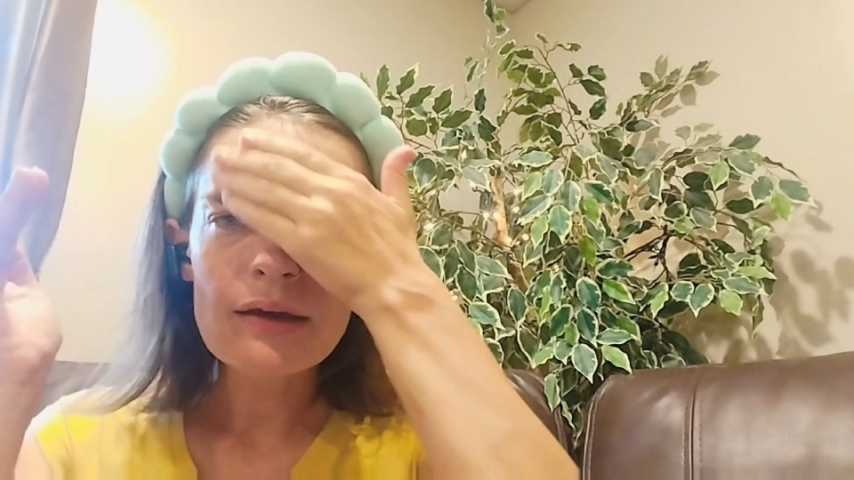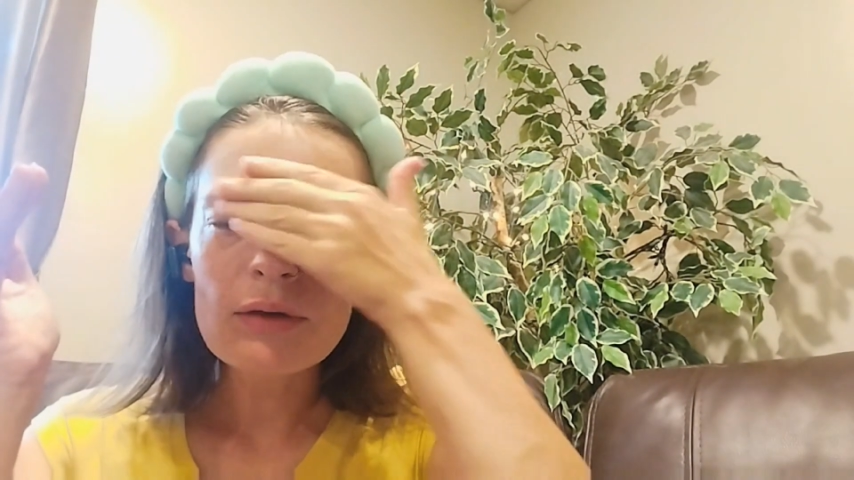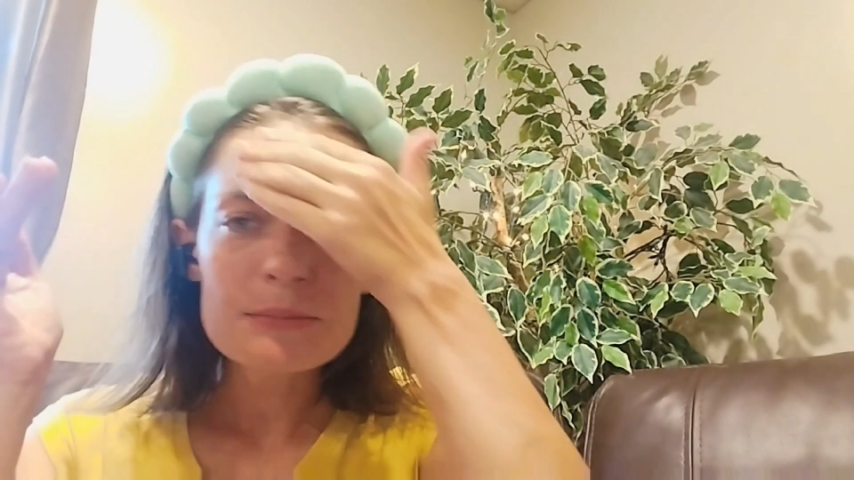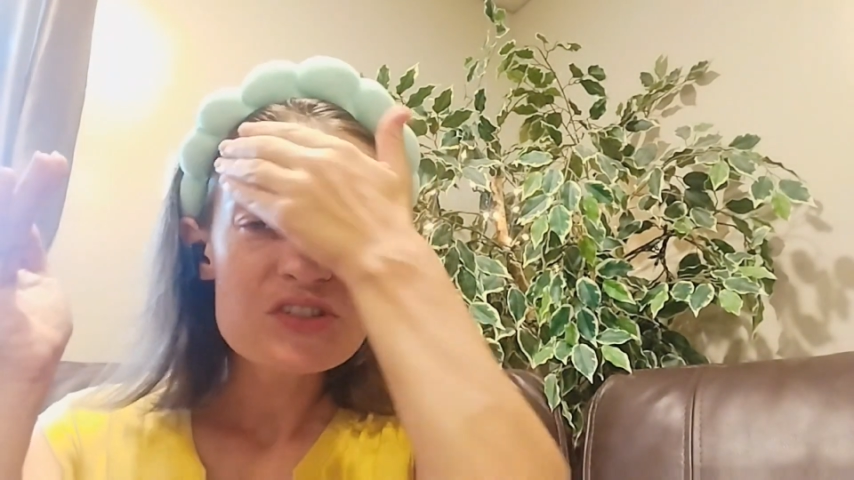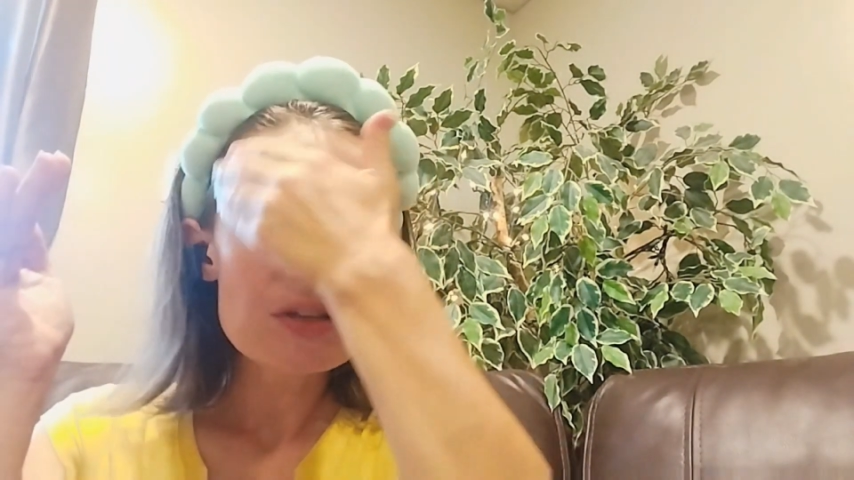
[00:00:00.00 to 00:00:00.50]

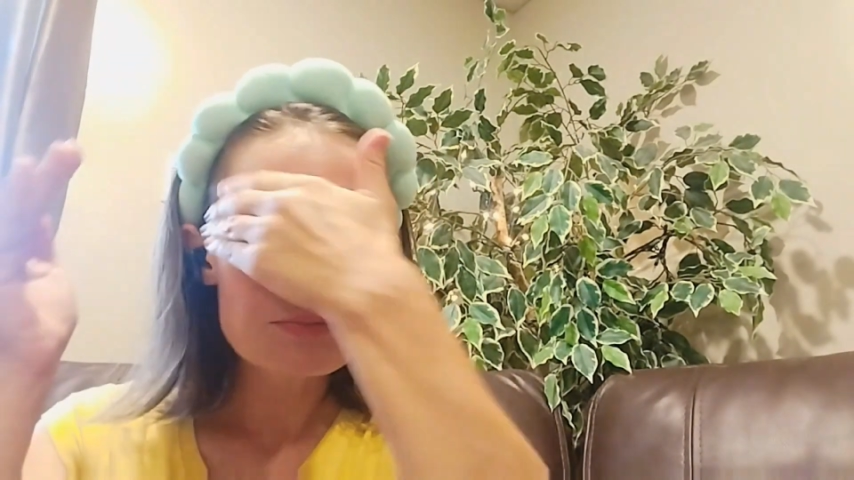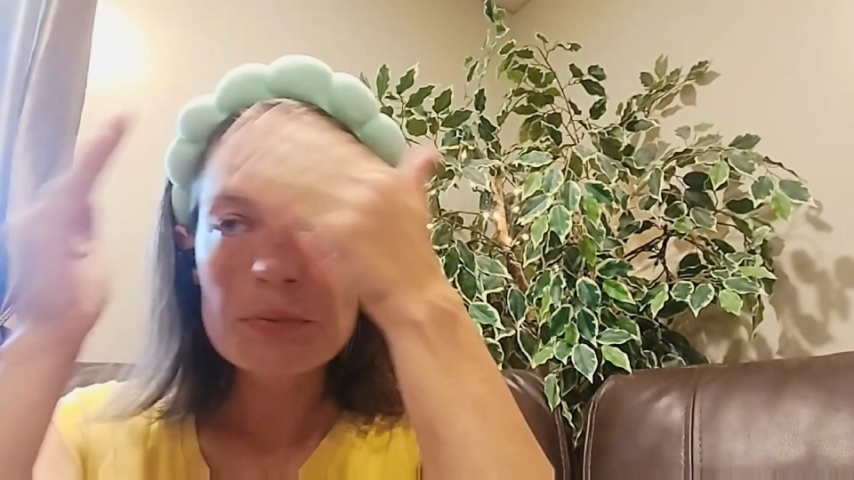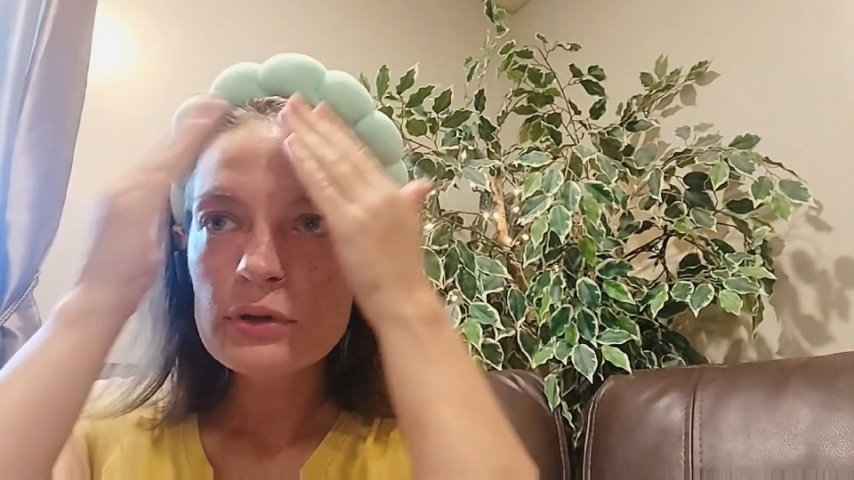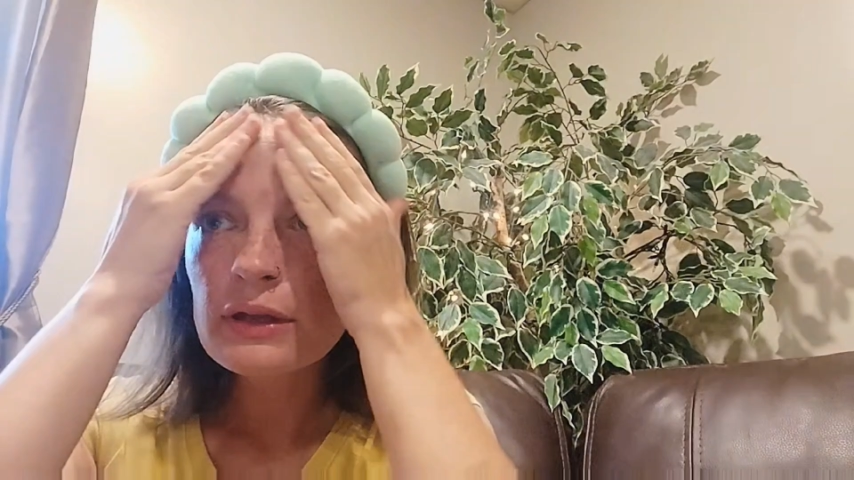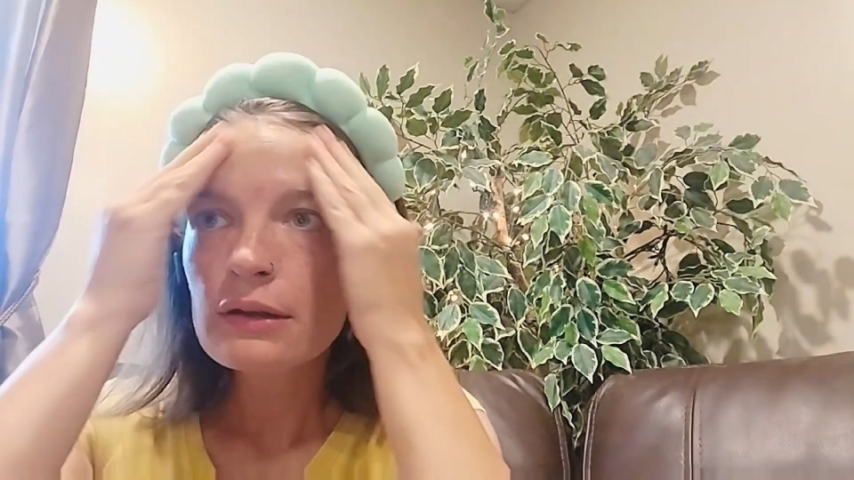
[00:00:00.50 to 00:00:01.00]
I'm just going to
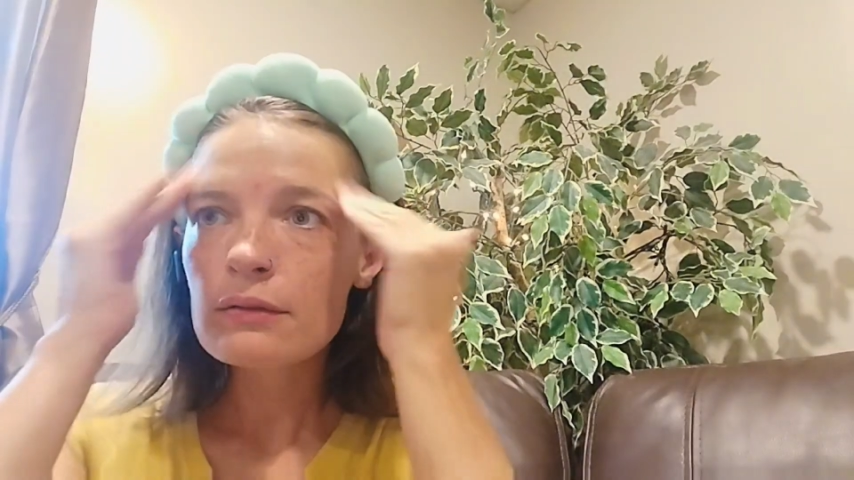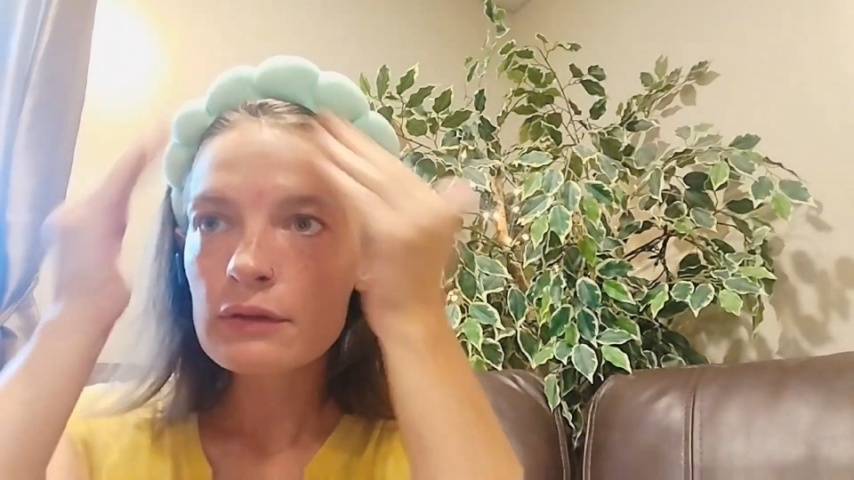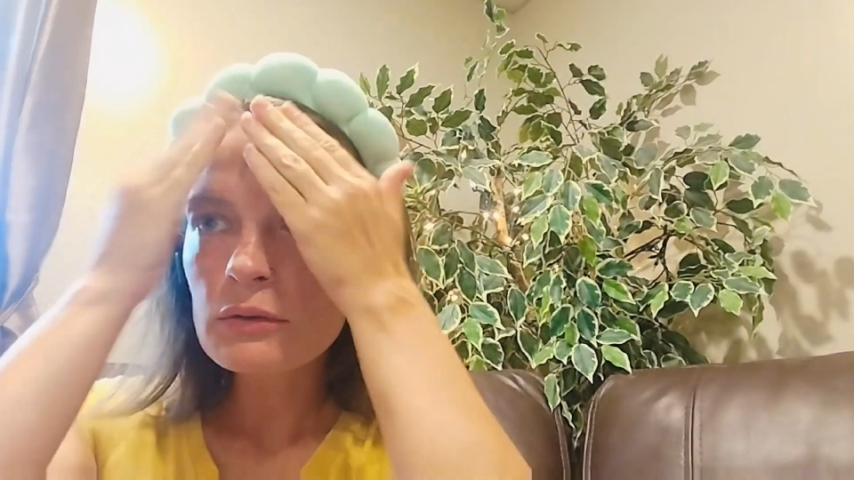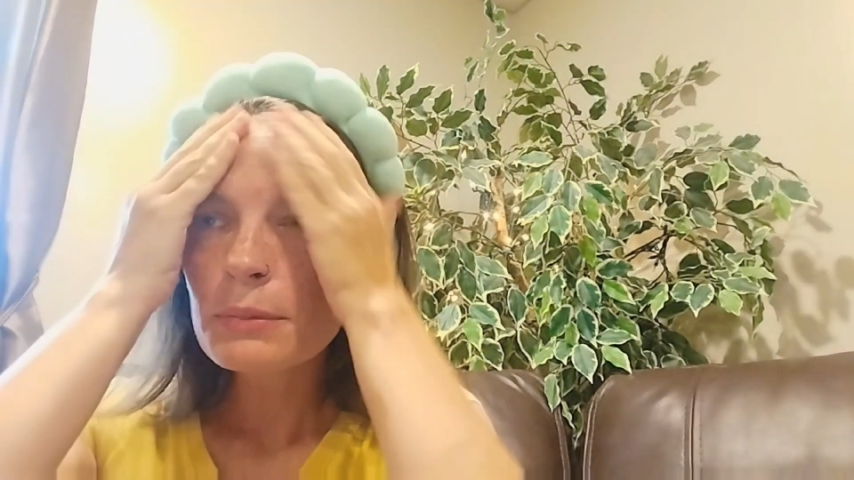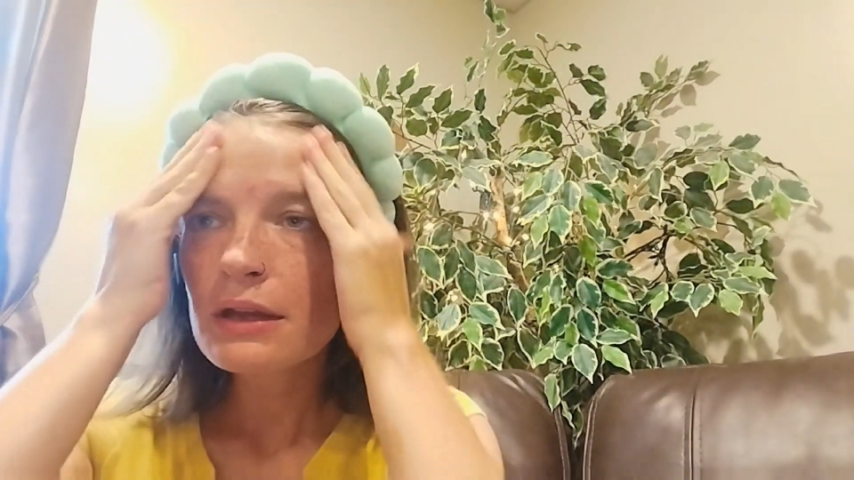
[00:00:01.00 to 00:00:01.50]
put a
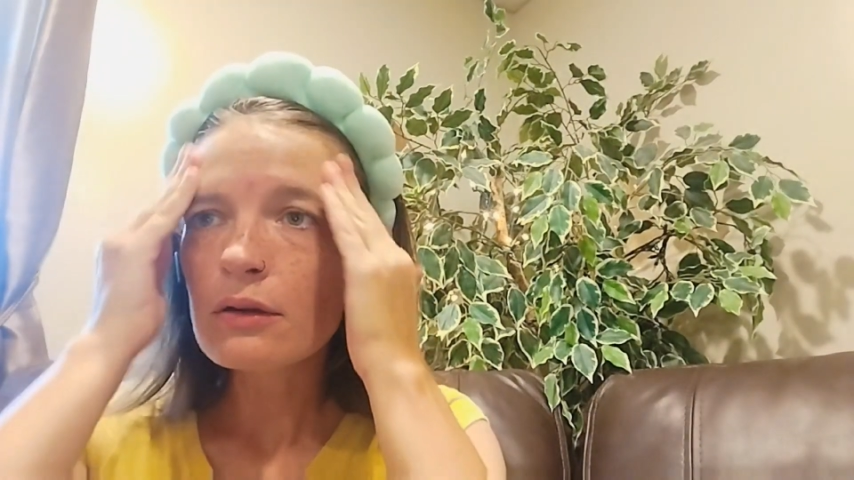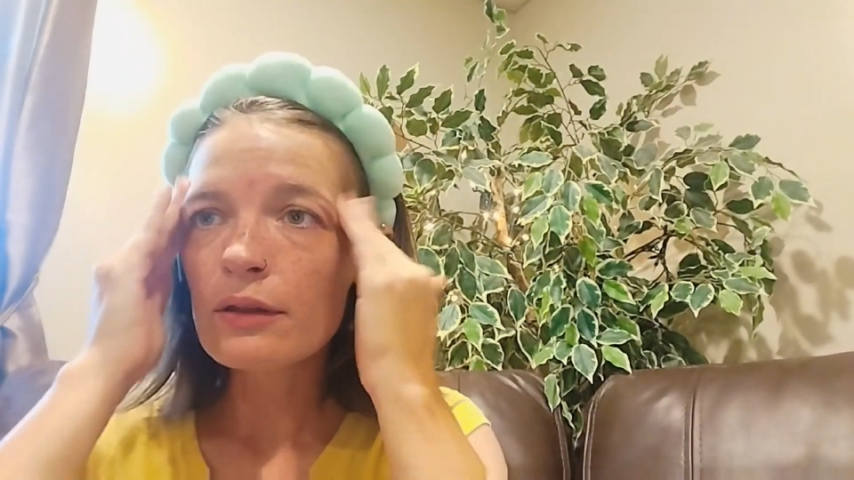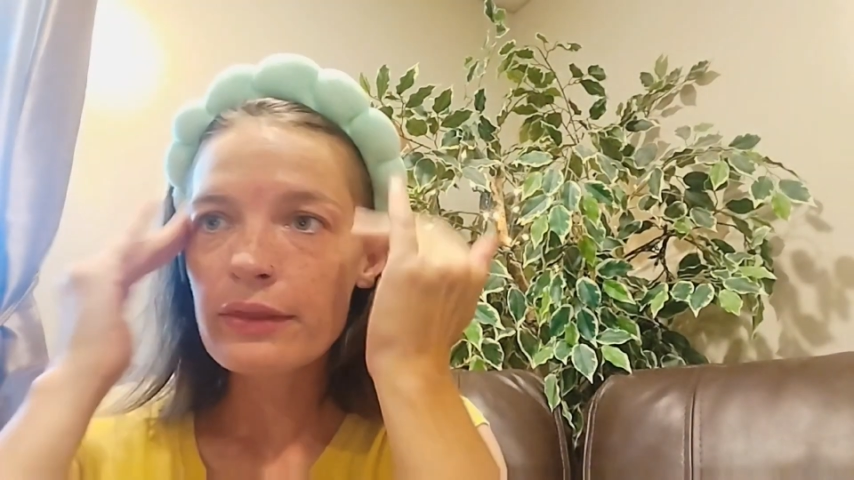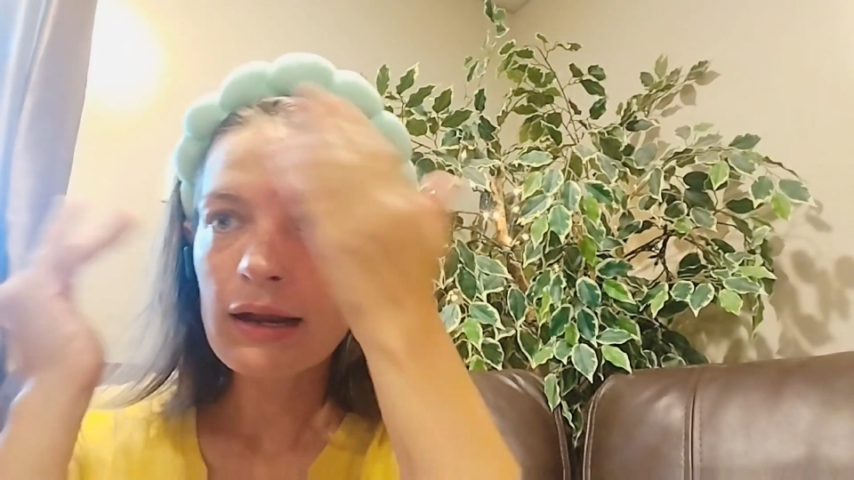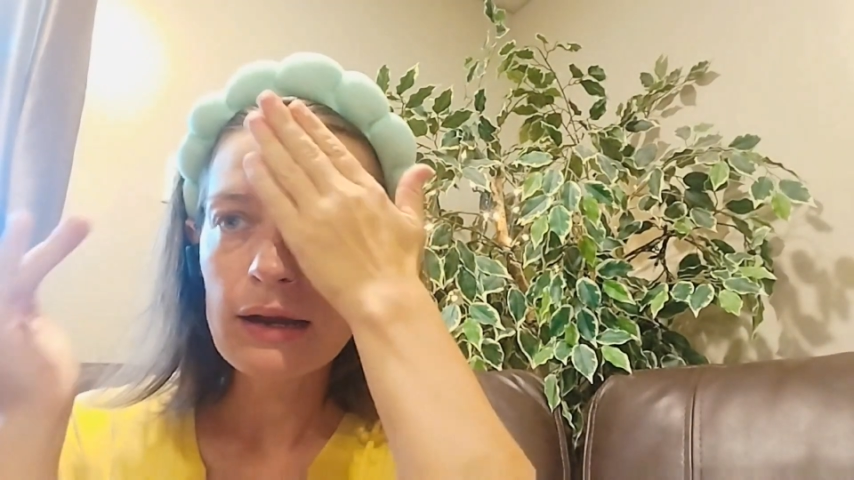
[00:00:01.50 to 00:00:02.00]
little bit
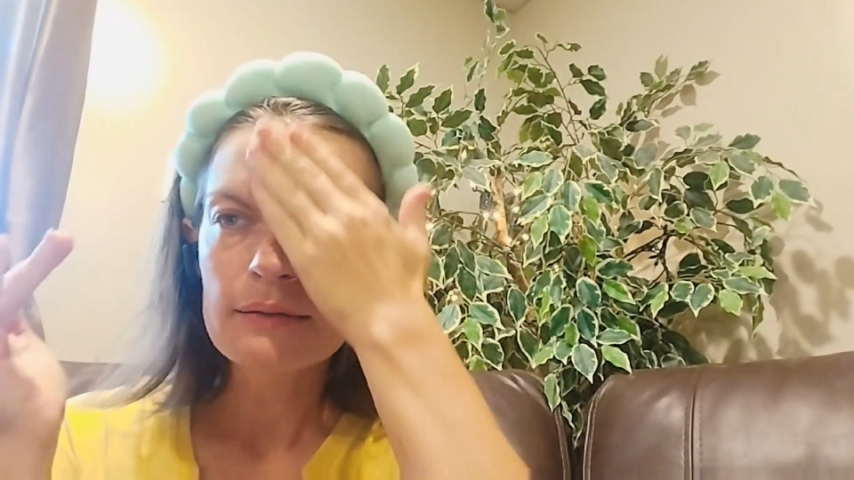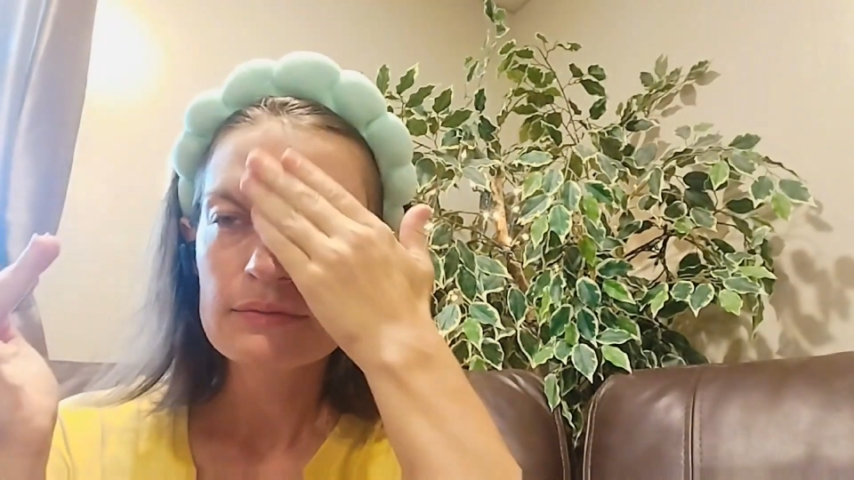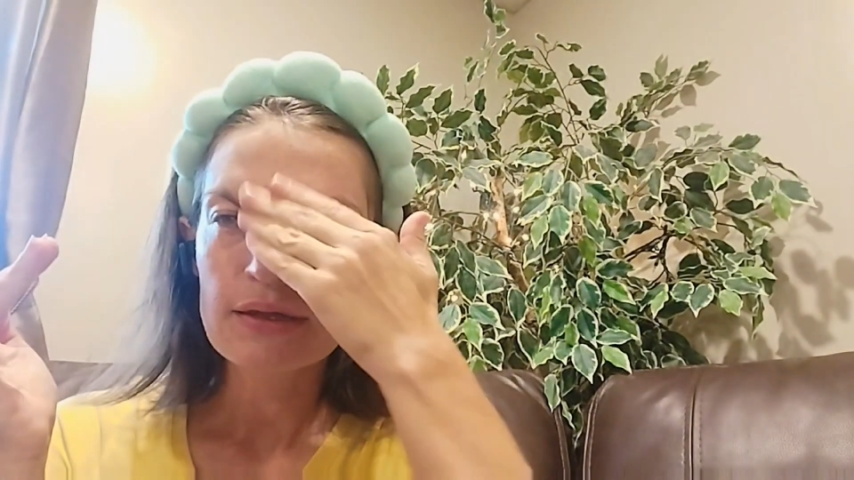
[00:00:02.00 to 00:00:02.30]
on there.